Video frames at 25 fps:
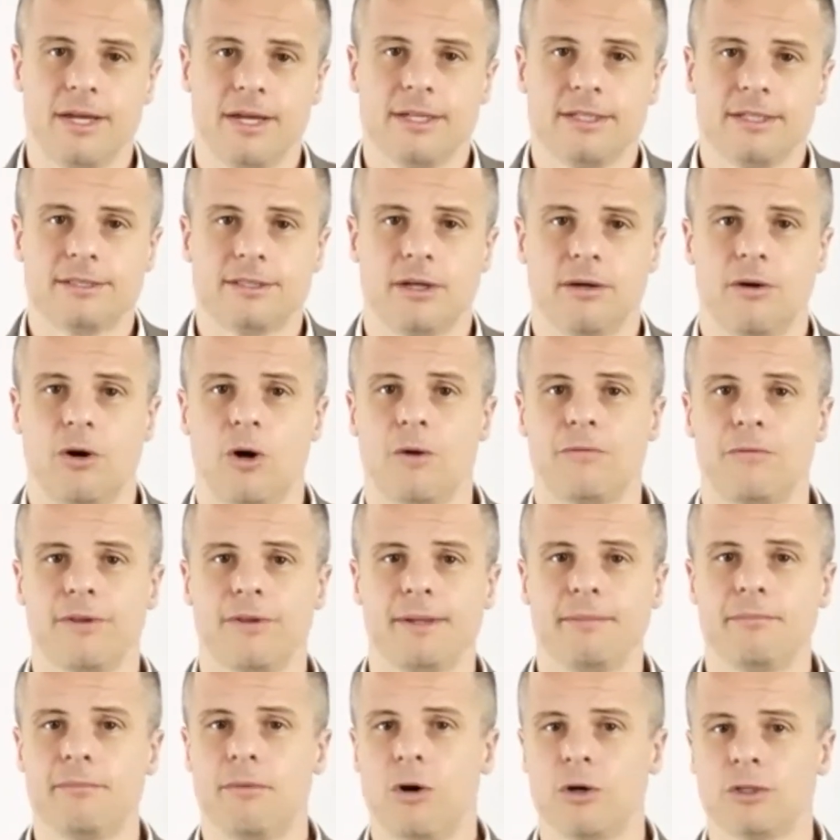So
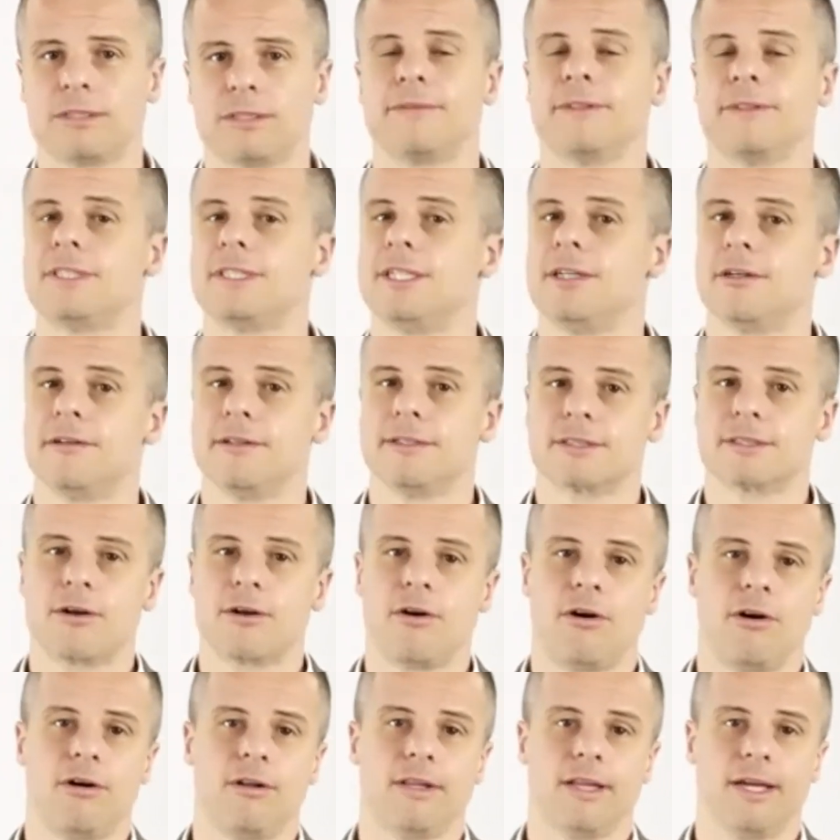hopefully most of us here in this
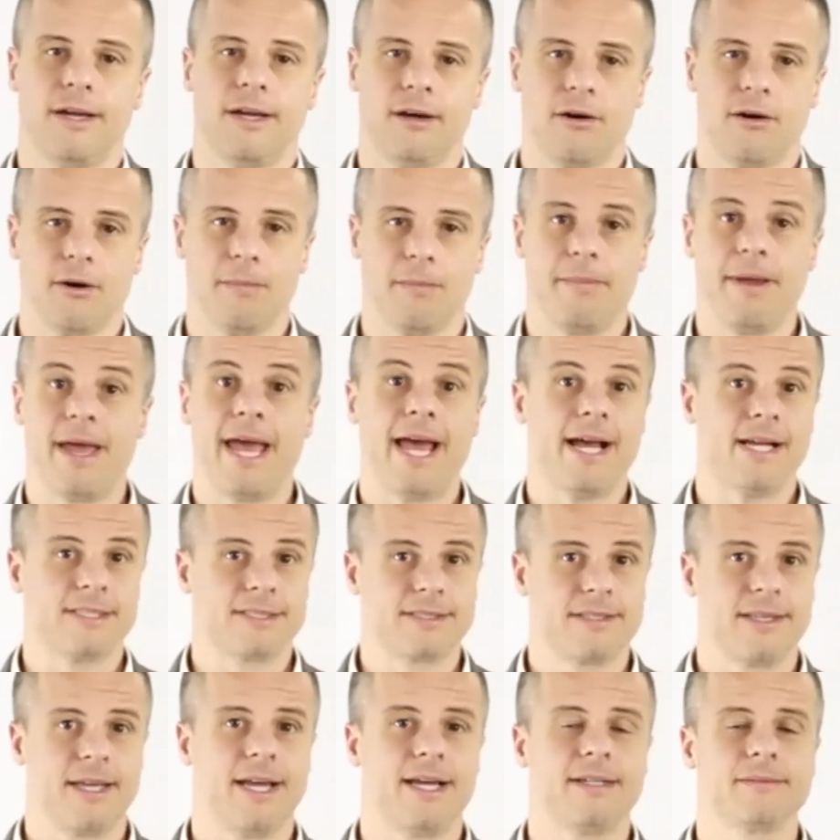call are
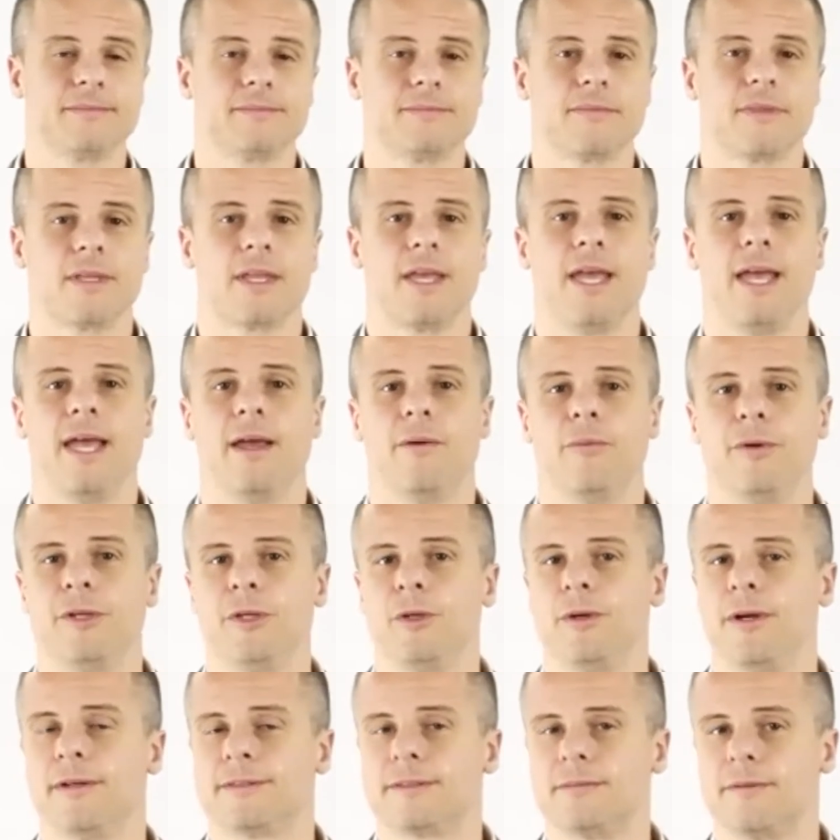past that, and we
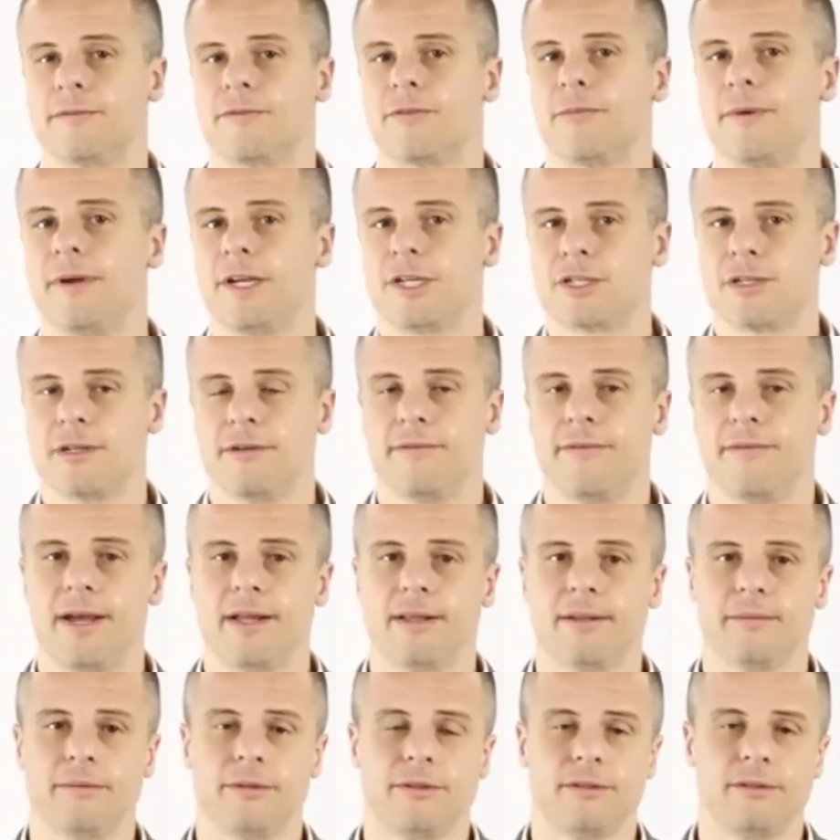do have some information
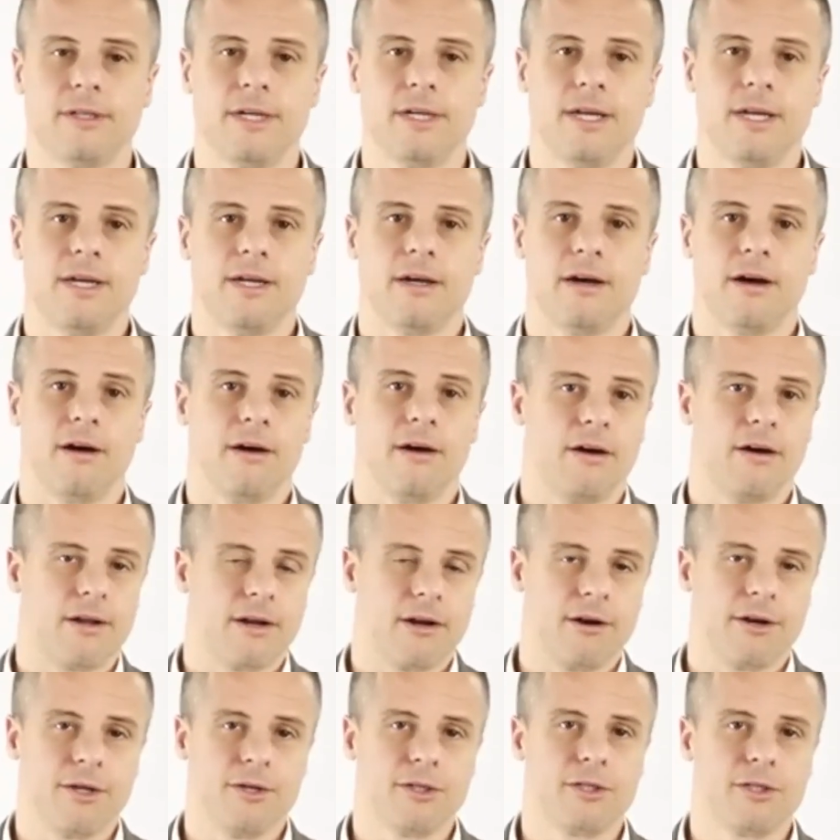available on
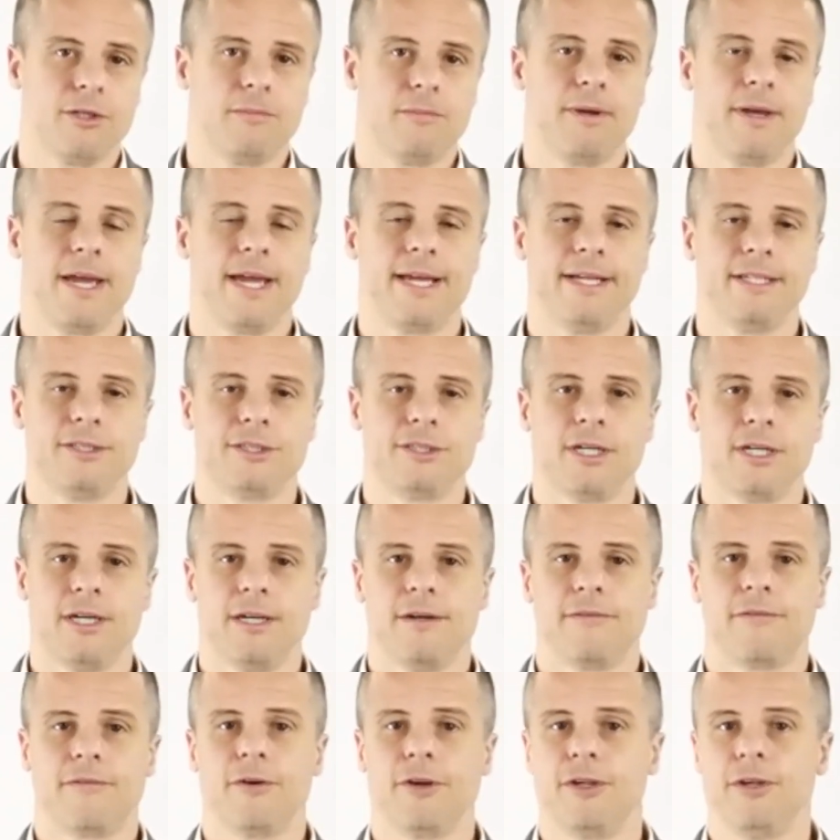our YouTube page
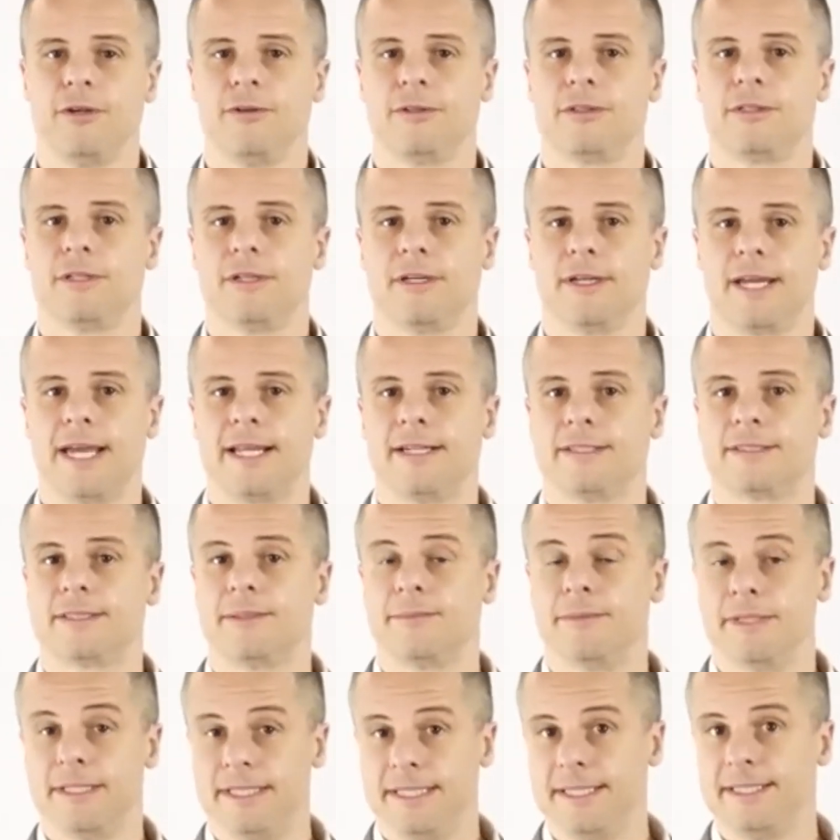for you to get in
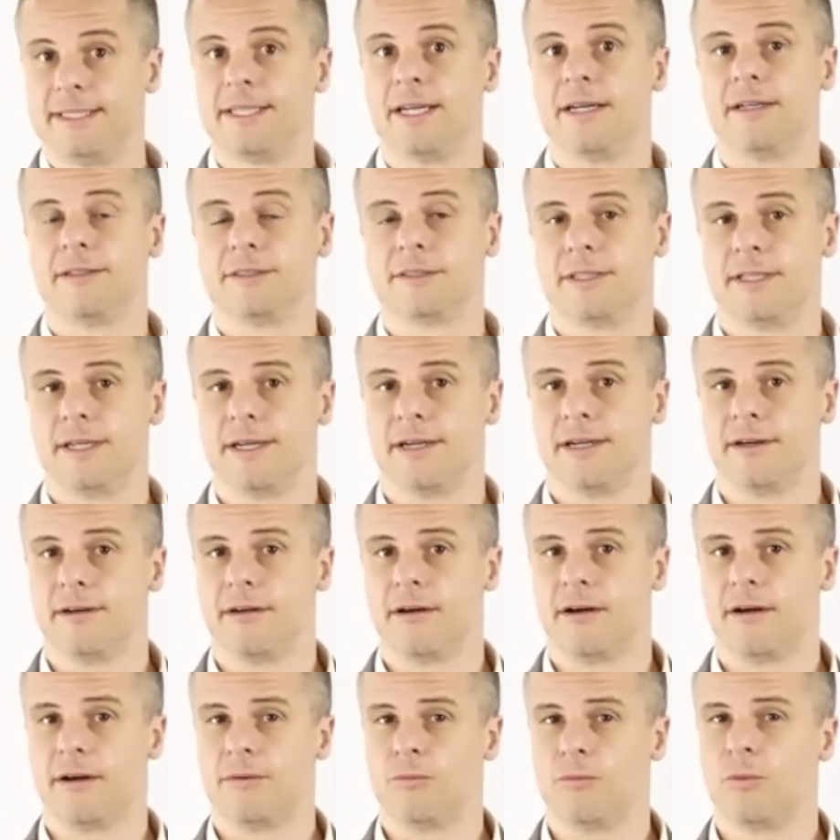some of the details there
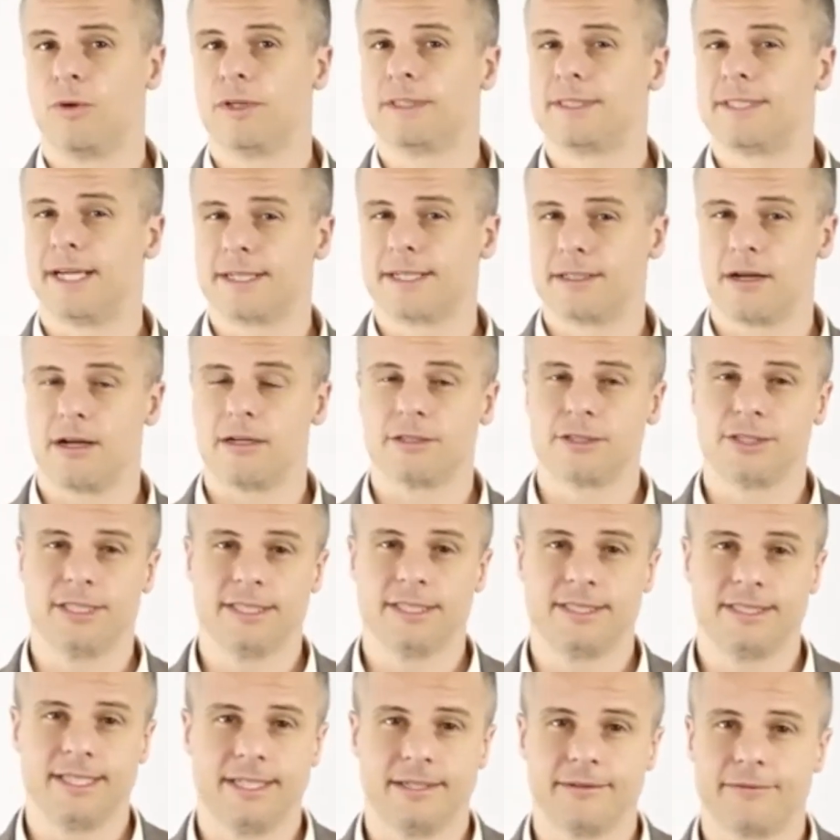on what technology
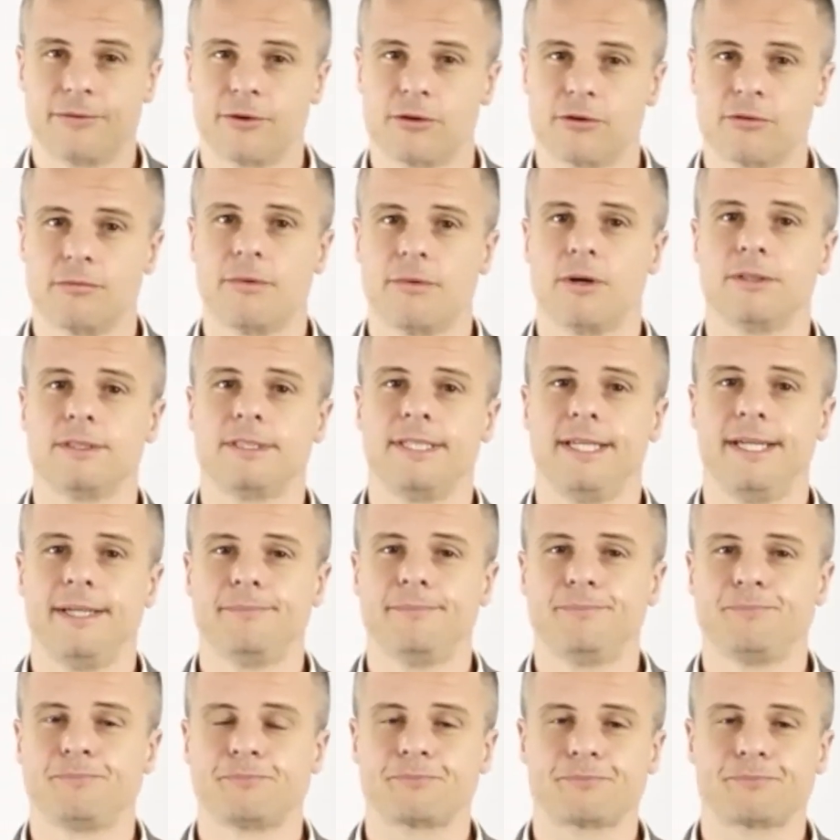is needed for a remote team,